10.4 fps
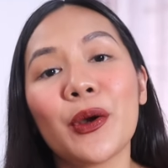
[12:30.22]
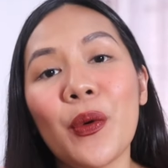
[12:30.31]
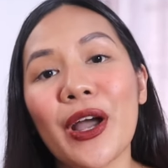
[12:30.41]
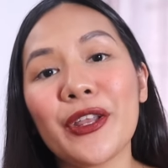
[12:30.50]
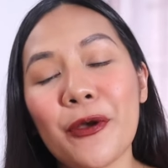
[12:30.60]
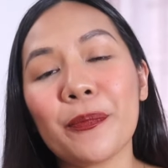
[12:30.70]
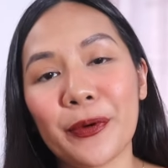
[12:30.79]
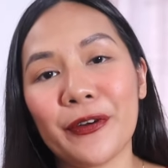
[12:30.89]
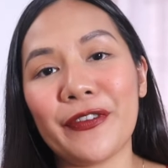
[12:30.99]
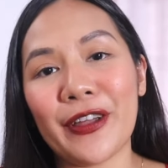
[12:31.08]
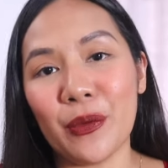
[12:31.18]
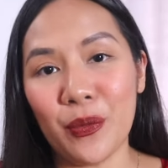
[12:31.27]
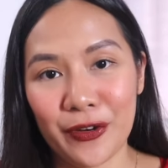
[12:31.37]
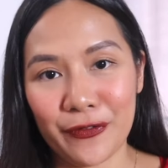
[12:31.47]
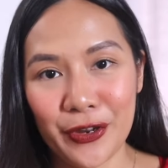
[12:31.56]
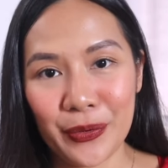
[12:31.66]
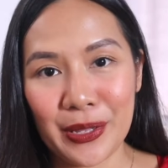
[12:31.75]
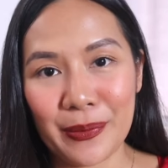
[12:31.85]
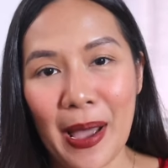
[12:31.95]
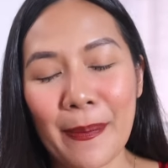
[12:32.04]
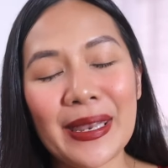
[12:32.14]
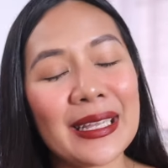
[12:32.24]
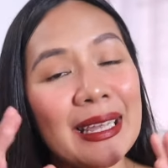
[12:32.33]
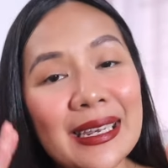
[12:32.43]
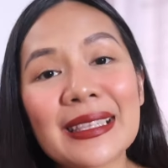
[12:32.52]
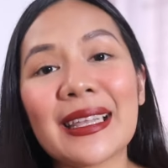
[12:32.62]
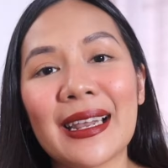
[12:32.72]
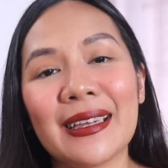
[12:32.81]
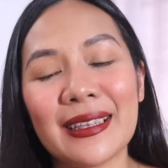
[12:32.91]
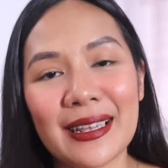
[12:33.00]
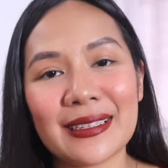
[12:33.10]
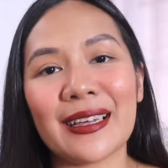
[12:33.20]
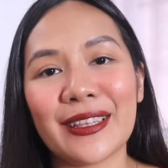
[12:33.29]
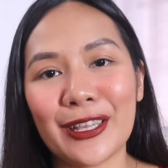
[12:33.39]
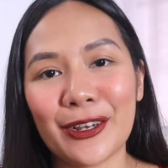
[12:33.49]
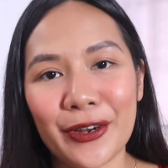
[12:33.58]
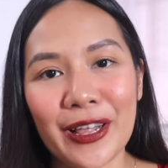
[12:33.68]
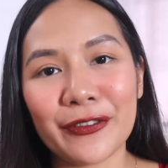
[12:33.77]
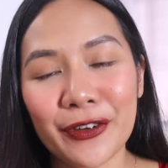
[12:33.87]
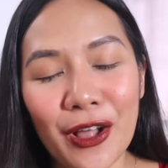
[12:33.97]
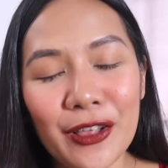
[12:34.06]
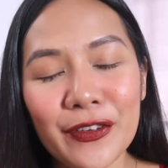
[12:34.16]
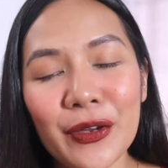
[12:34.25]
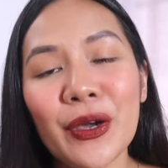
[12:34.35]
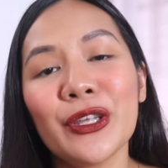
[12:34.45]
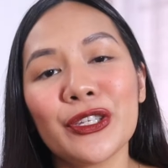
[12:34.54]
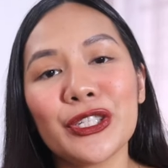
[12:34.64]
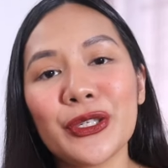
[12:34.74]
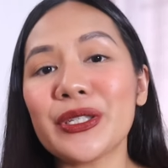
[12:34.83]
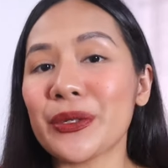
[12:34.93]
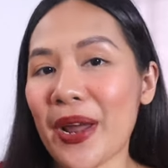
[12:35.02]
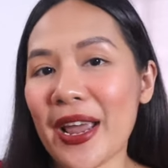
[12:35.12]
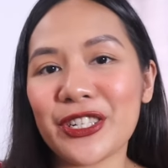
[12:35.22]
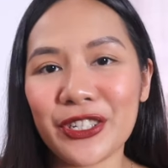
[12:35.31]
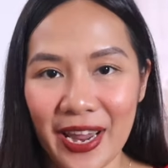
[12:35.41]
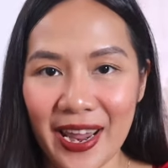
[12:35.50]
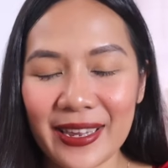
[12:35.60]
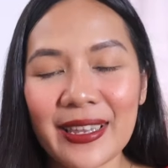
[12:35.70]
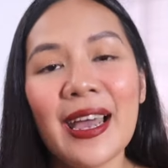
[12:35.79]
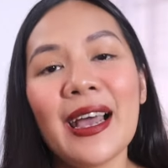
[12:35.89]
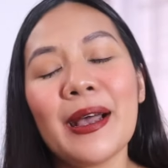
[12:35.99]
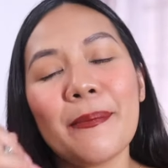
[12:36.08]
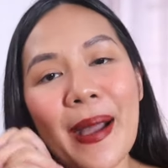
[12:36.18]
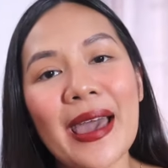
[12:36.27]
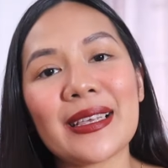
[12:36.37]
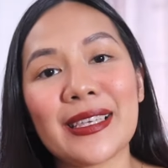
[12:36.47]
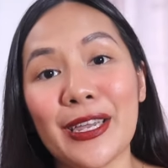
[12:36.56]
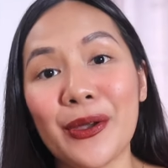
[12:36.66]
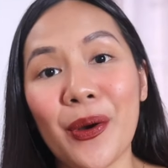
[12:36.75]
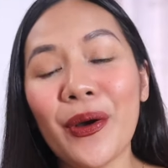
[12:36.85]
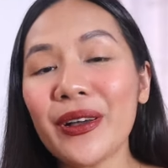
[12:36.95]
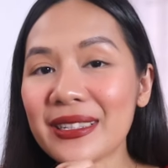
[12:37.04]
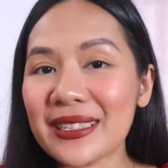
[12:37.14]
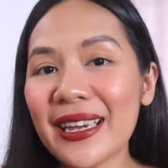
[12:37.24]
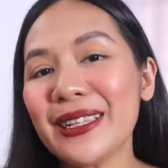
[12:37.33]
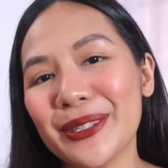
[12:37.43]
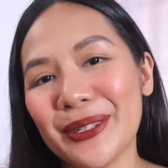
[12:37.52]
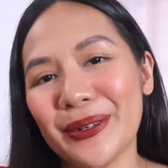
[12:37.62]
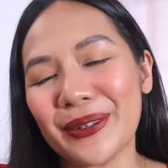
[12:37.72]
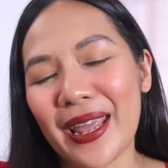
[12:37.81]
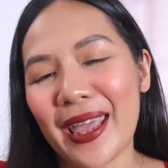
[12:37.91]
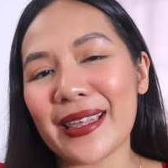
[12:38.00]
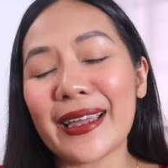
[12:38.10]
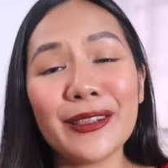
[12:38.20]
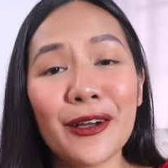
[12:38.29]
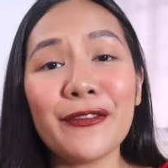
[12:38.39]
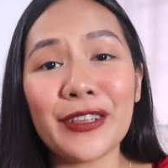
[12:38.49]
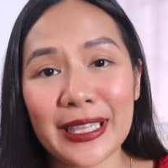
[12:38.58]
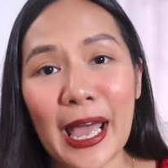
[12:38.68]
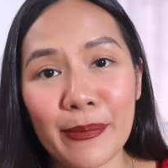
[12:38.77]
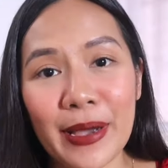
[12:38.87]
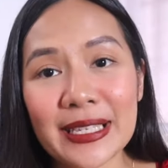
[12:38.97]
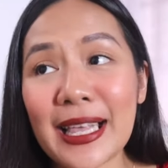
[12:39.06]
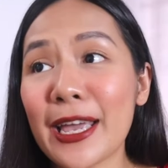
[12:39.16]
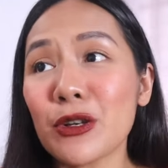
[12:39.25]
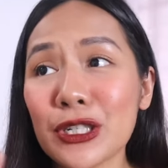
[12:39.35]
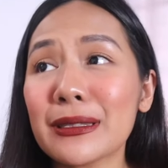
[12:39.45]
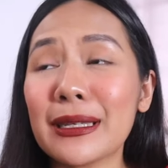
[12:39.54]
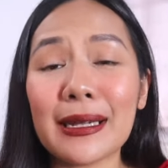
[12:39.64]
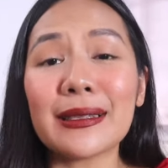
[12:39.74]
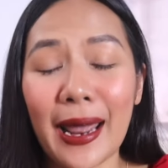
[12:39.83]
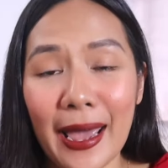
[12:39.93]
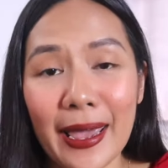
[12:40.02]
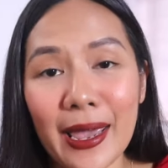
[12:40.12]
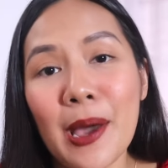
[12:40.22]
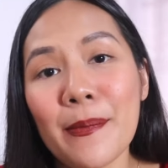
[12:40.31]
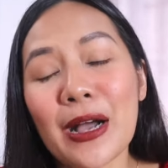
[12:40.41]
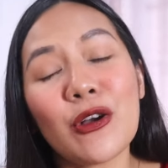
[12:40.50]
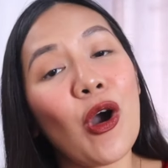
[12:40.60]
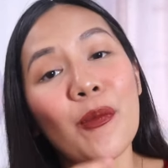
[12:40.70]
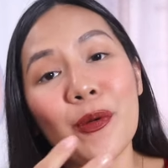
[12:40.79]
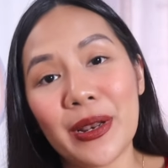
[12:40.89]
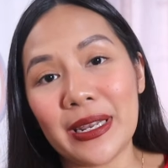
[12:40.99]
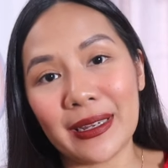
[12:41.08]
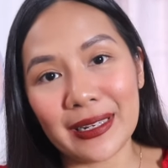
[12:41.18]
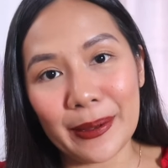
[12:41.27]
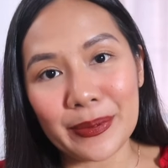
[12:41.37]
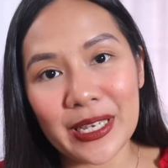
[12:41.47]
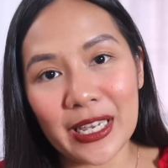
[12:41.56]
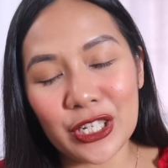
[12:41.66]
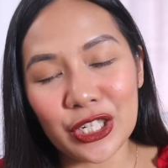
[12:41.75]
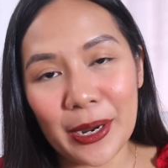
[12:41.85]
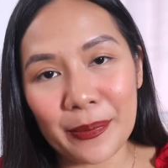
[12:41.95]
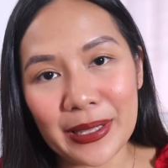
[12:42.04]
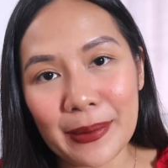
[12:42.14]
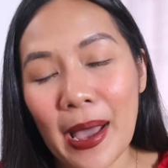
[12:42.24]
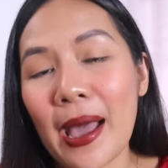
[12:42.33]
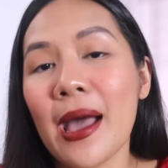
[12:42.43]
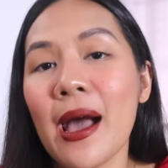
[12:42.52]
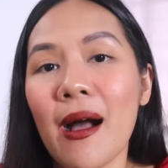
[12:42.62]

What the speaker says: kung ano yung perfect one for you, diba? Pinadali talaga ng Lazada and L'Oreal for all of you to choose the right shade para sa iyong skin tone. And I love that app, guys. Lagi ko siyang tinatry bago ako bumili ng lipstick. Kasi syempre, di ba,